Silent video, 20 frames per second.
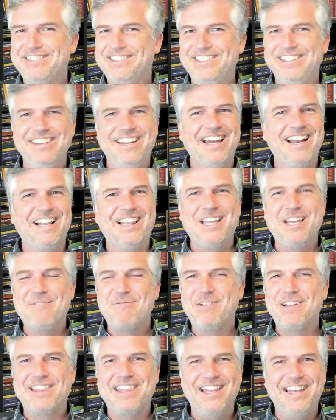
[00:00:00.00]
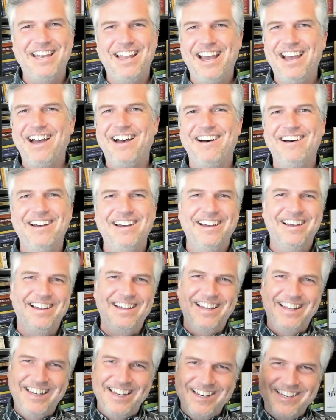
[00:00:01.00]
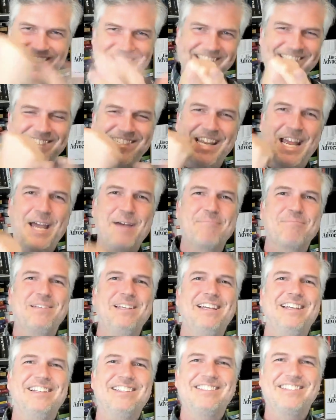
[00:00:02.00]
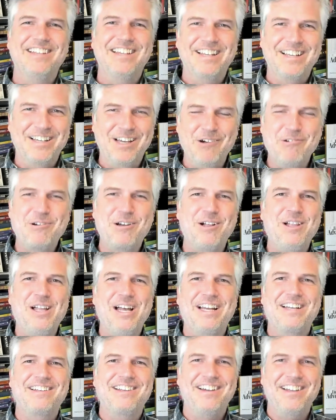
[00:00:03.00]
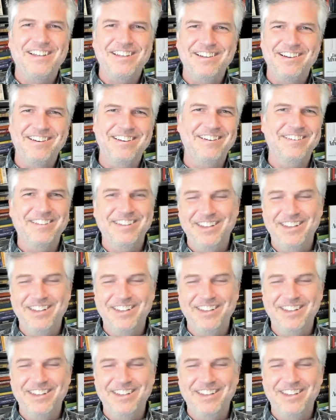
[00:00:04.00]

You got to live with it now. And he just stamped it and said, go collect on your,